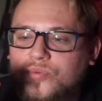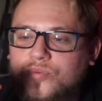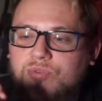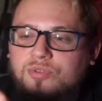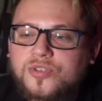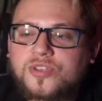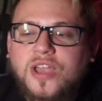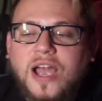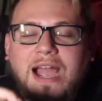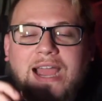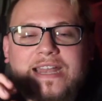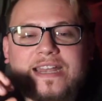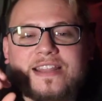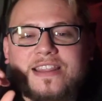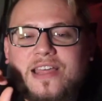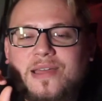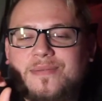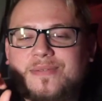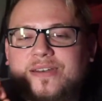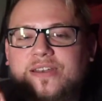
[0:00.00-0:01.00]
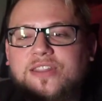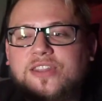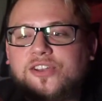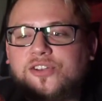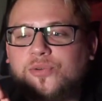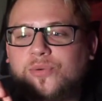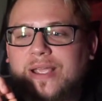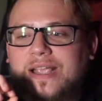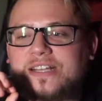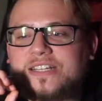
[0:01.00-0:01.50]
guided them into the
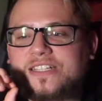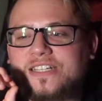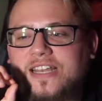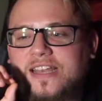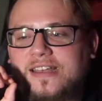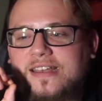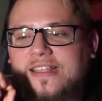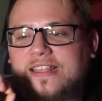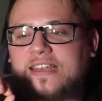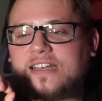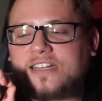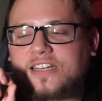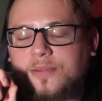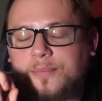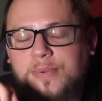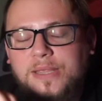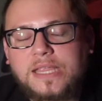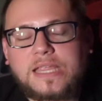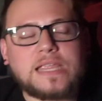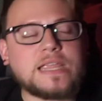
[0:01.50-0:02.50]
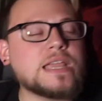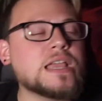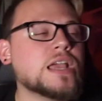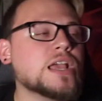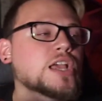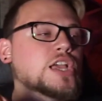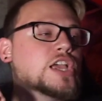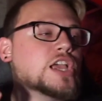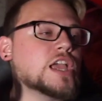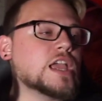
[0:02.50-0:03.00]
direction it needed to be.
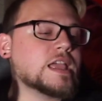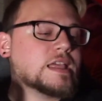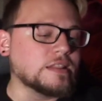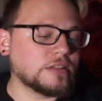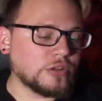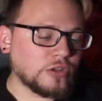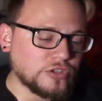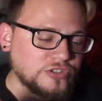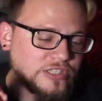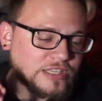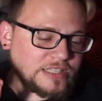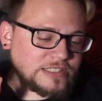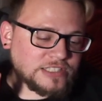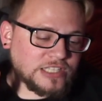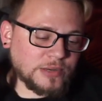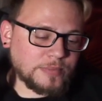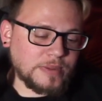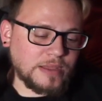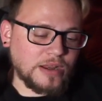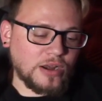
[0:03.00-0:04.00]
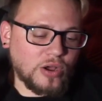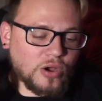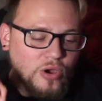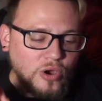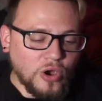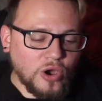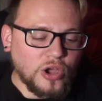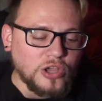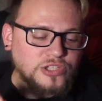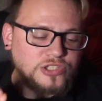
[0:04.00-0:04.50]
It looks like it's going to be an
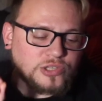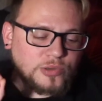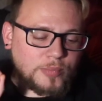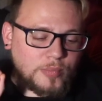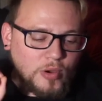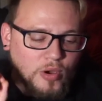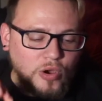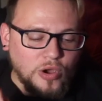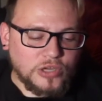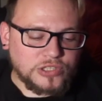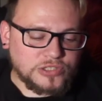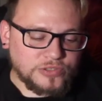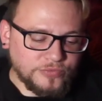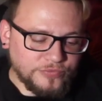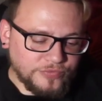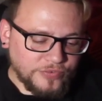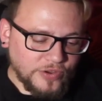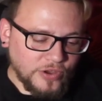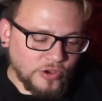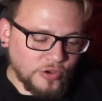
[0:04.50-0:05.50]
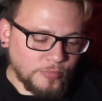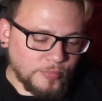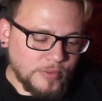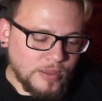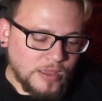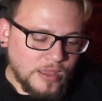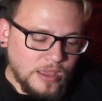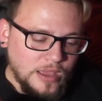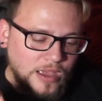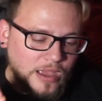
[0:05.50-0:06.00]
awesome, awesome film.
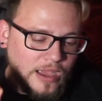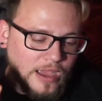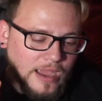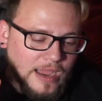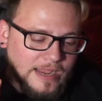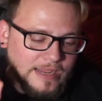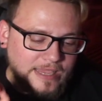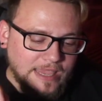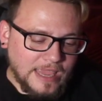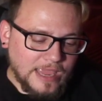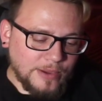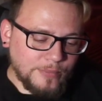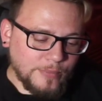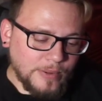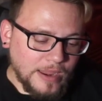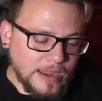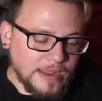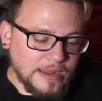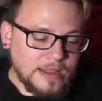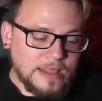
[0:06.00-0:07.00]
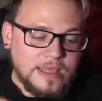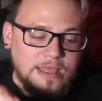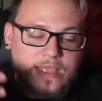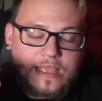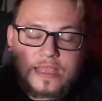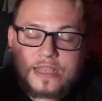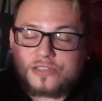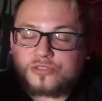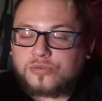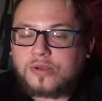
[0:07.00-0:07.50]
I can't wait.
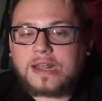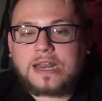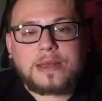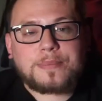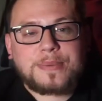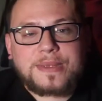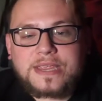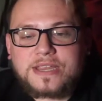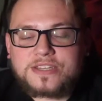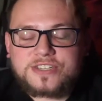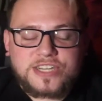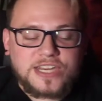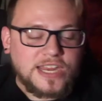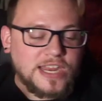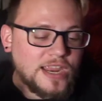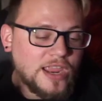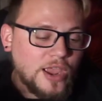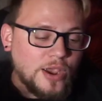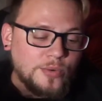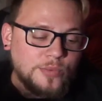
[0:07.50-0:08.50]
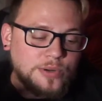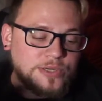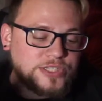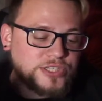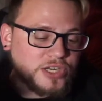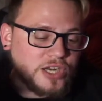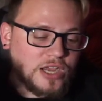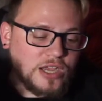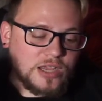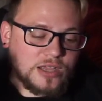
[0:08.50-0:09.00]
It's rated PG,
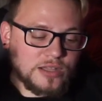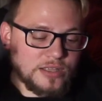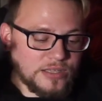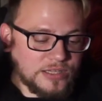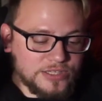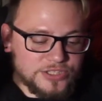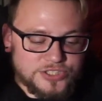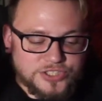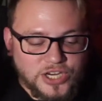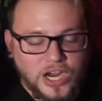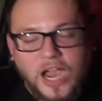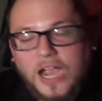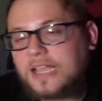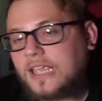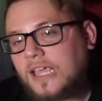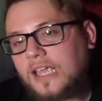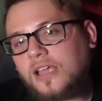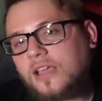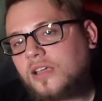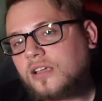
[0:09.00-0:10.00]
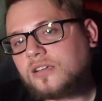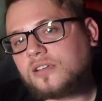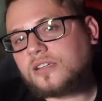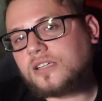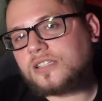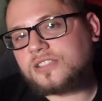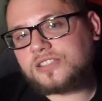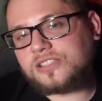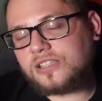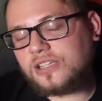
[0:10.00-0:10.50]
which is shocking.
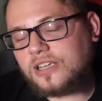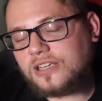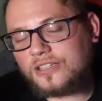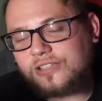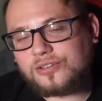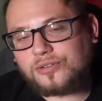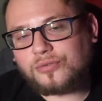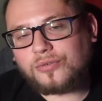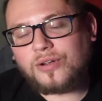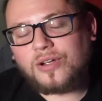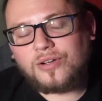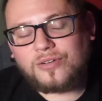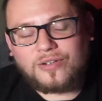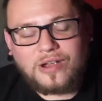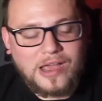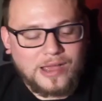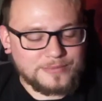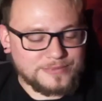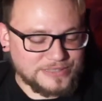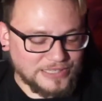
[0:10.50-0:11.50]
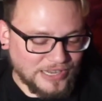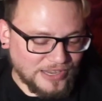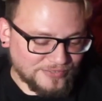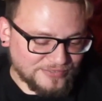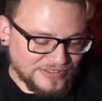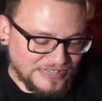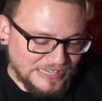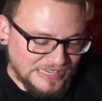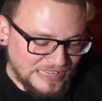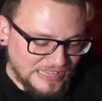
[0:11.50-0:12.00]
It's Rob
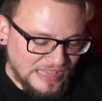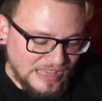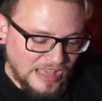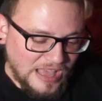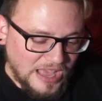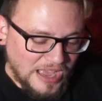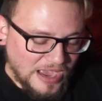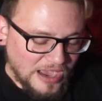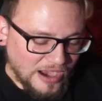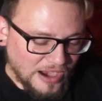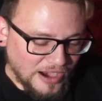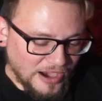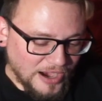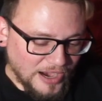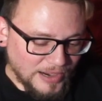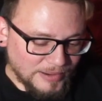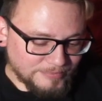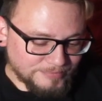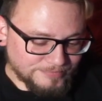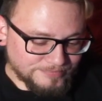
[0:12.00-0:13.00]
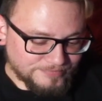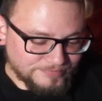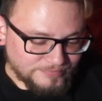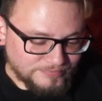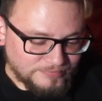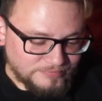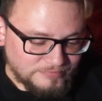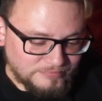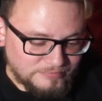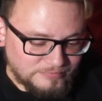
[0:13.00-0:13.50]
Zombie.
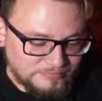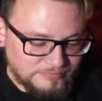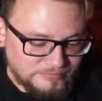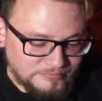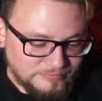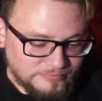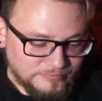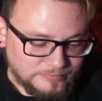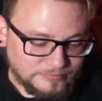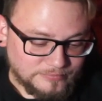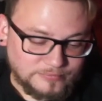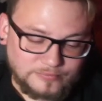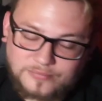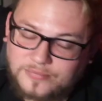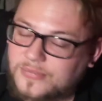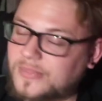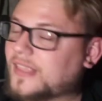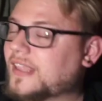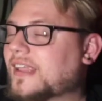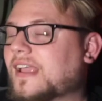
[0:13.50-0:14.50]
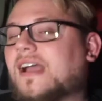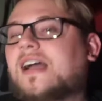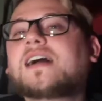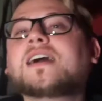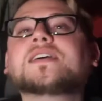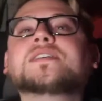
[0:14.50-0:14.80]
Yeah,